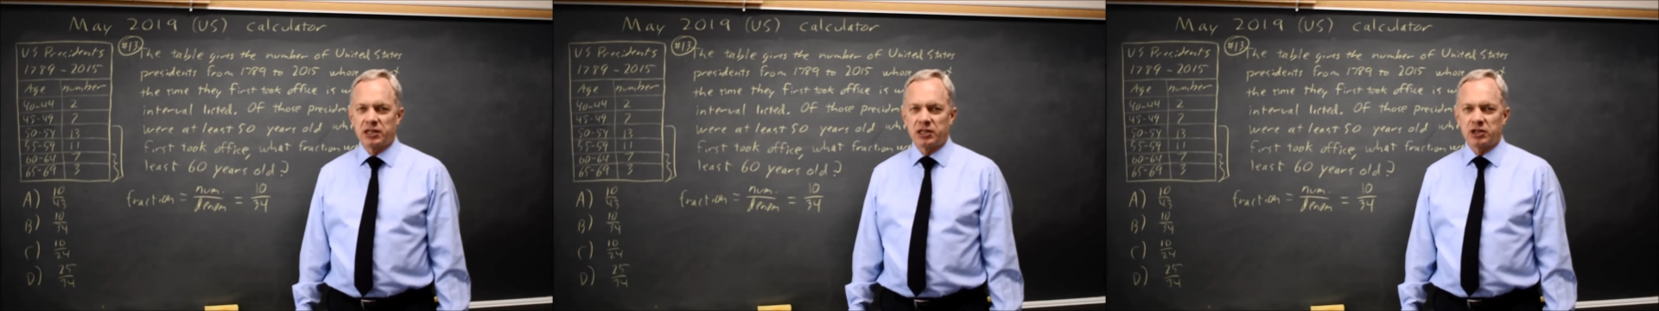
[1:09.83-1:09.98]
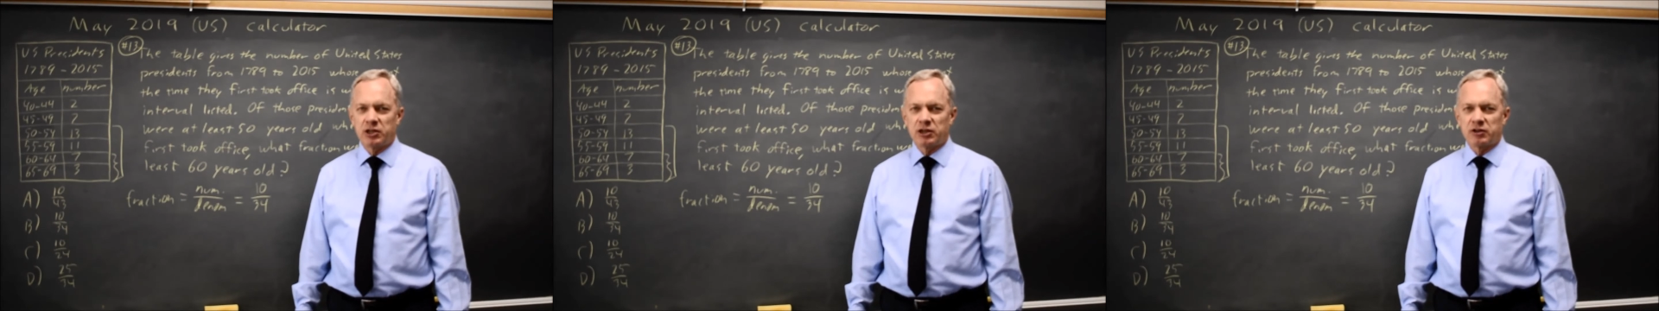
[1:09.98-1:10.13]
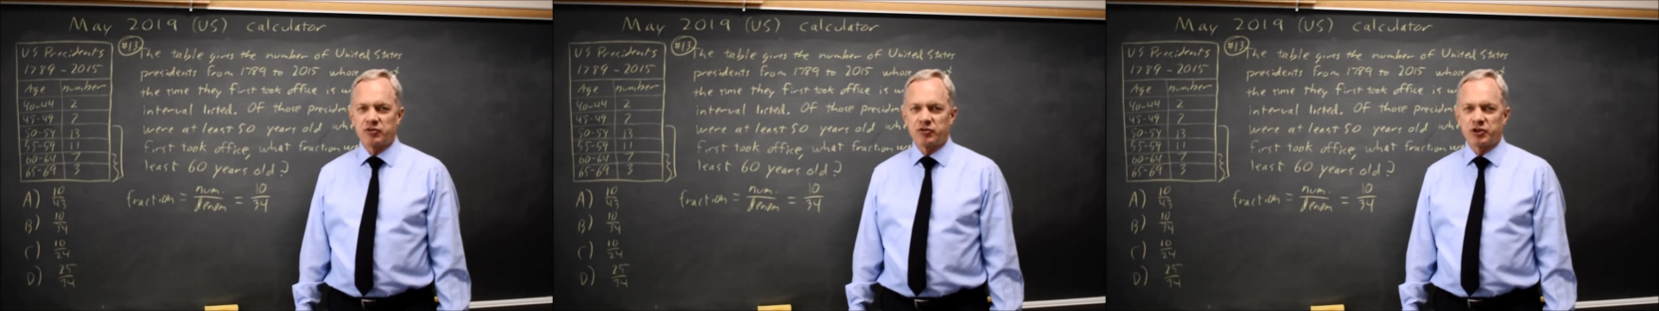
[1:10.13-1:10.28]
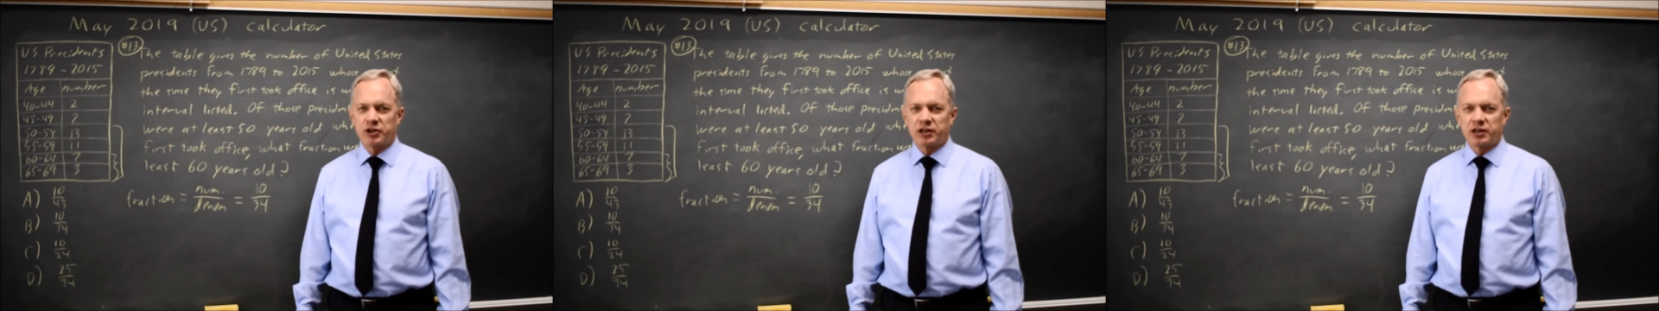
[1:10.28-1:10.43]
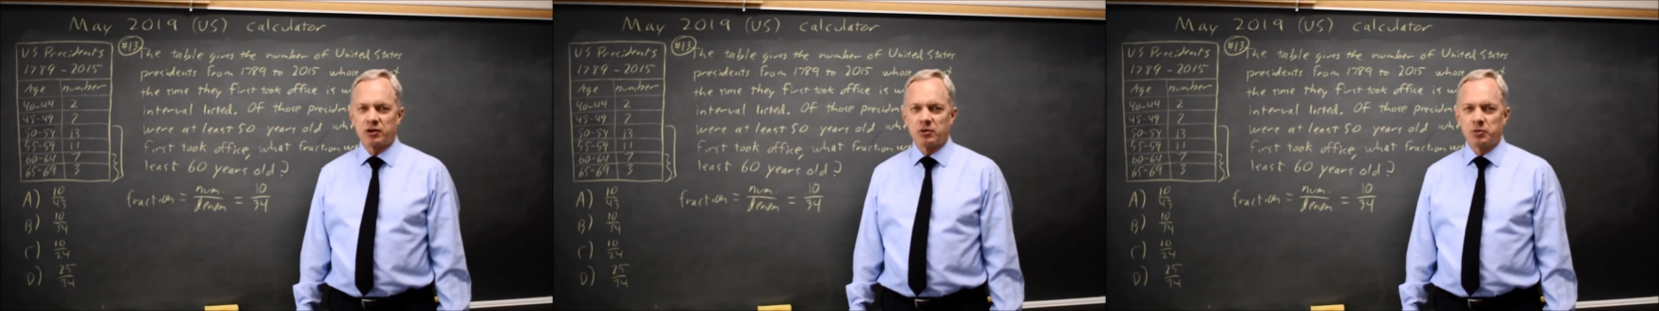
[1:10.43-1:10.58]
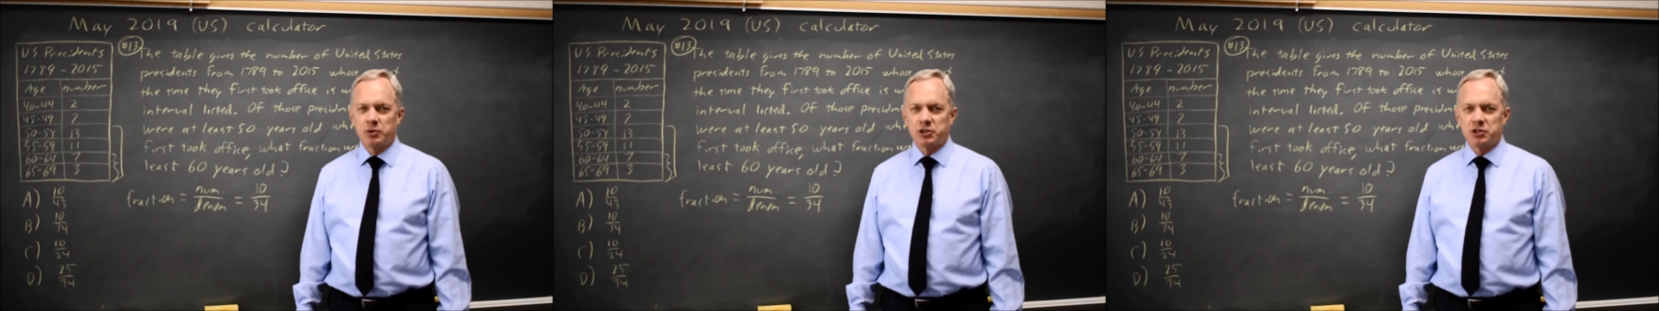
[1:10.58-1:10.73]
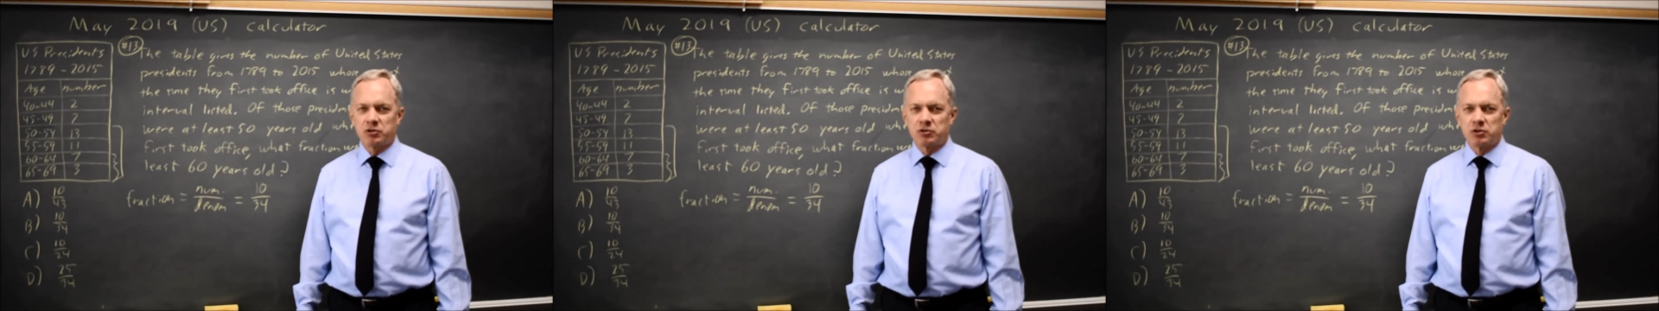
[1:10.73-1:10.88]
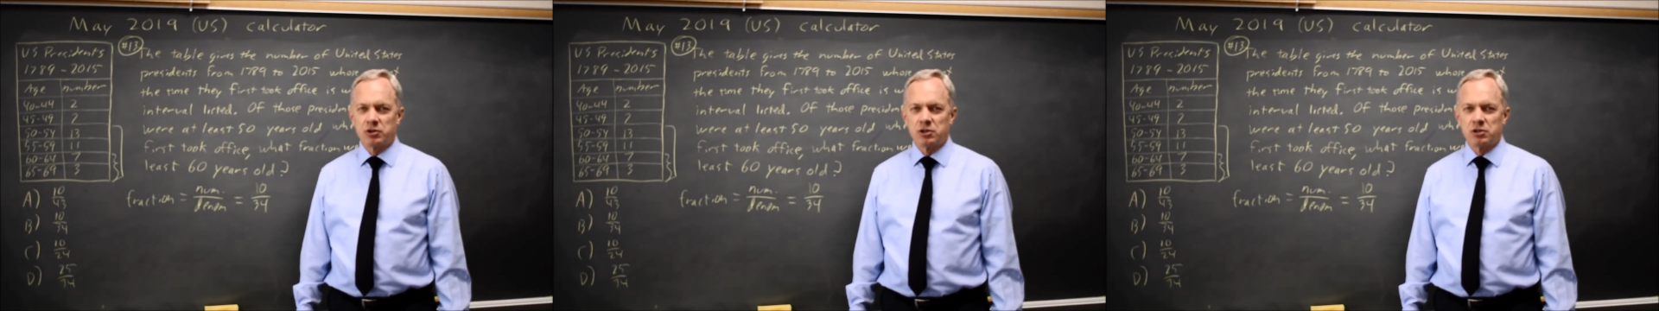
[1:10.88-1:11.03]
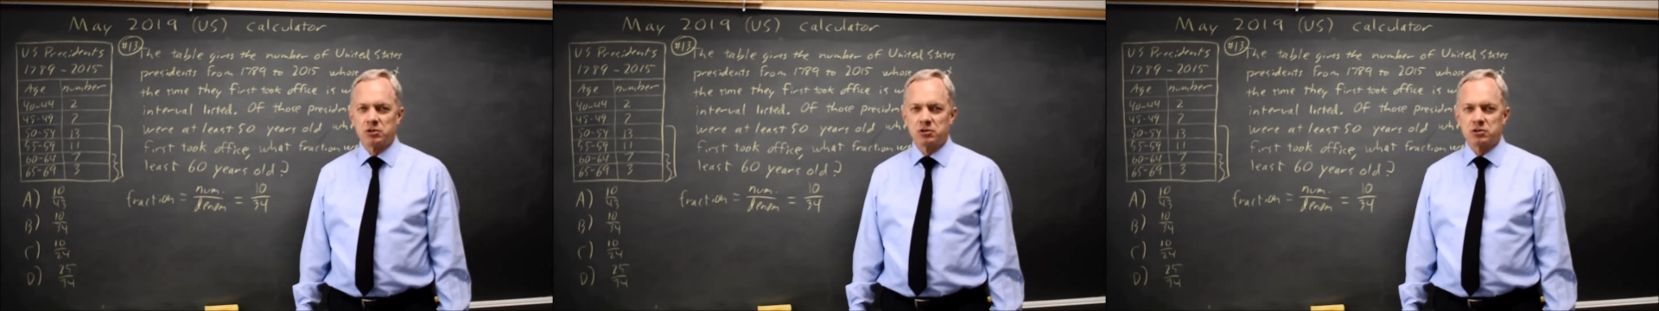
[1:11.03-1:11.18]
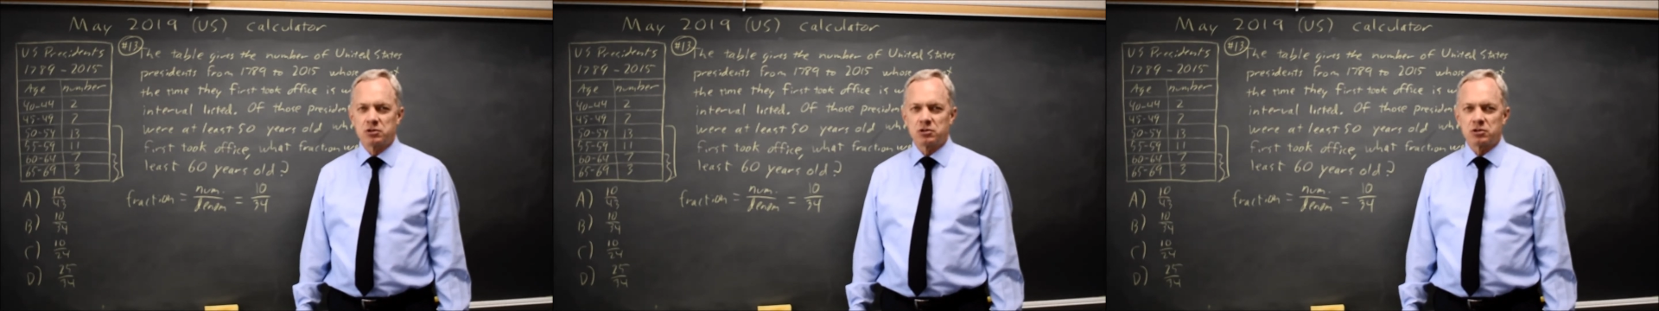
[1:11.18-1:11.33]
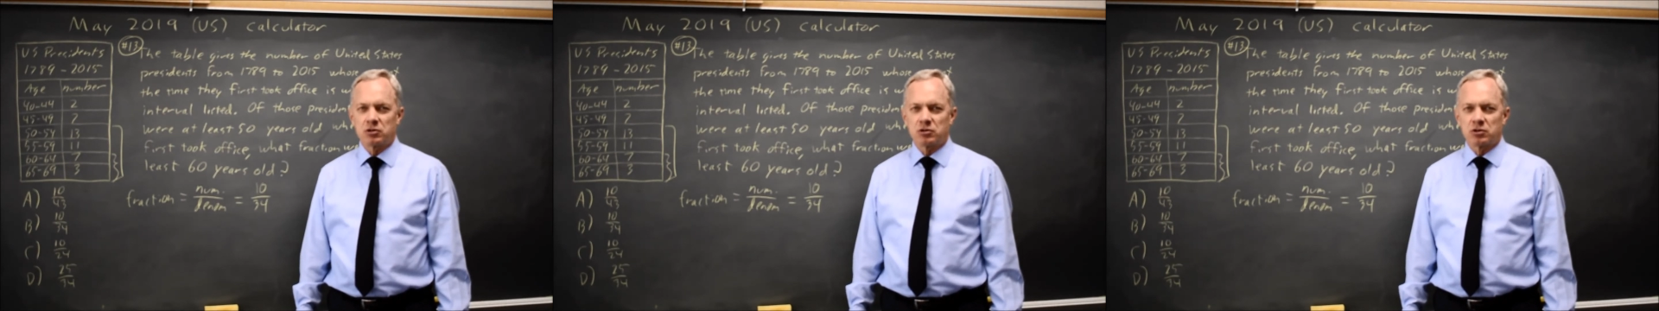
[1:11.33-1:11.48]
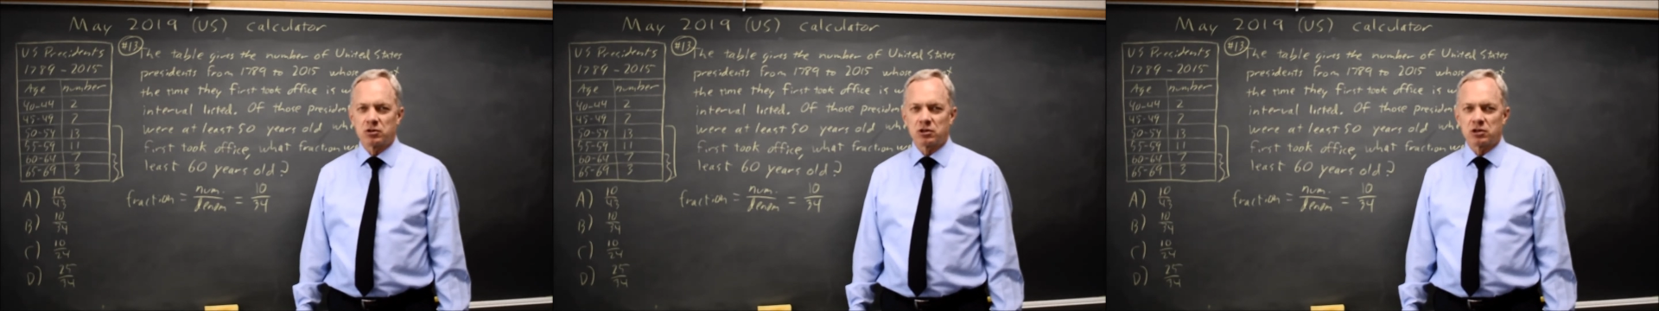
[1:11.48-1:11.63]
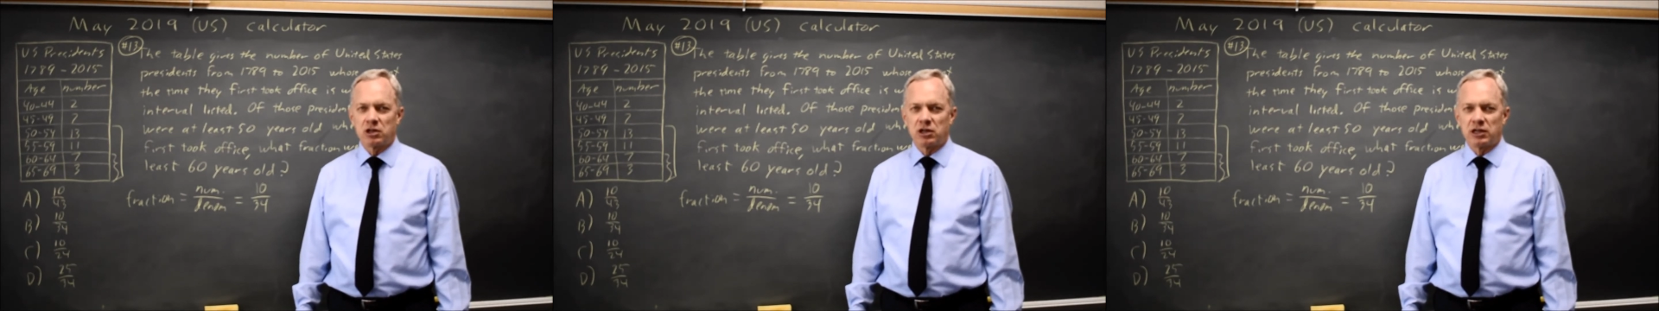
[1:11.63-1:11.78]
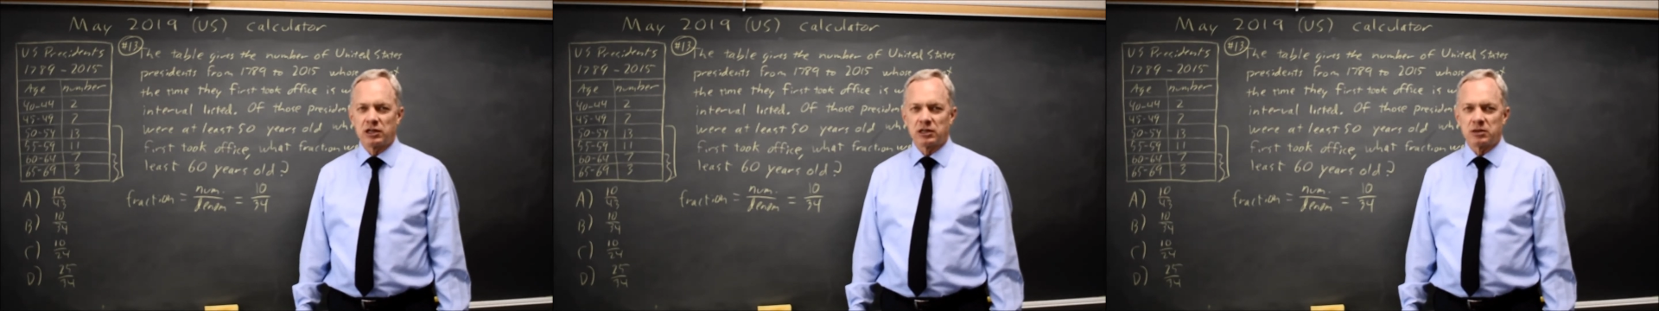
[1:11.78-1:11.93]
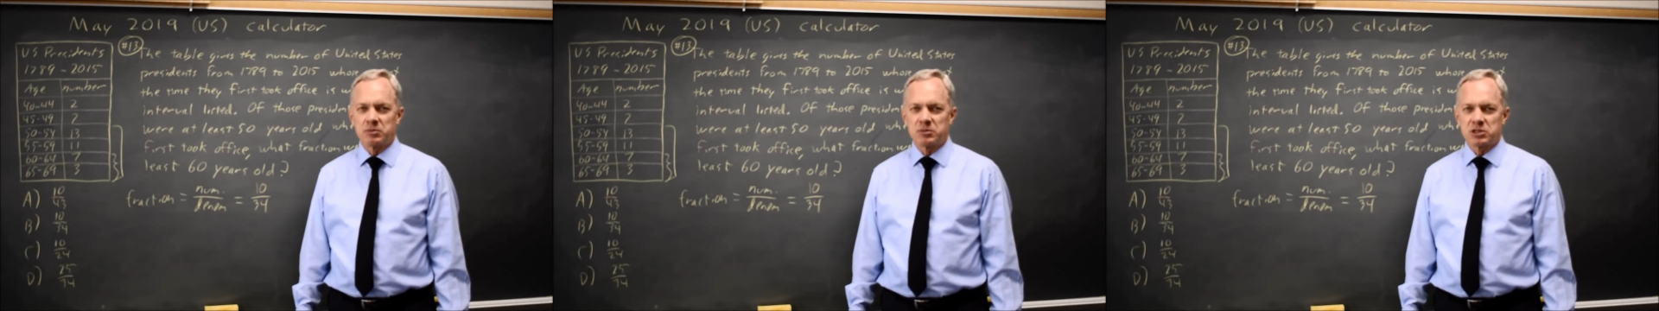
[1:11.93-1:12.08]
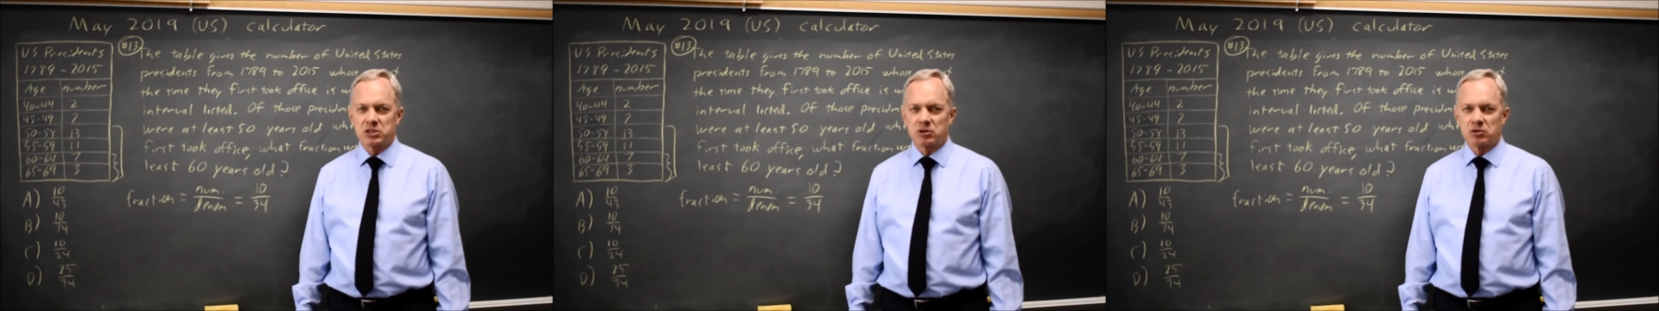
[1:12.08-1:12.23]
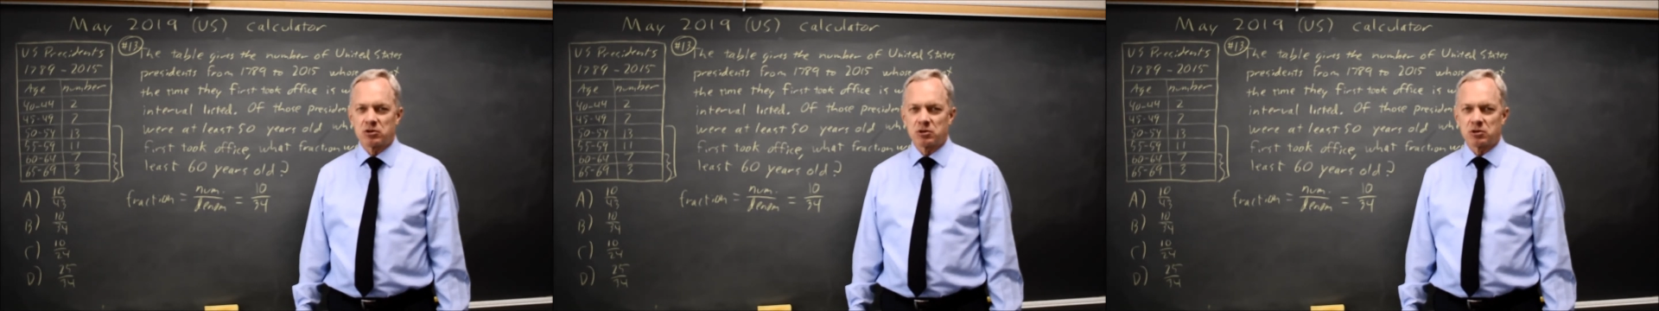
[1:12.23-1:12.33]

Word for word: you have to figure out which rows or columns,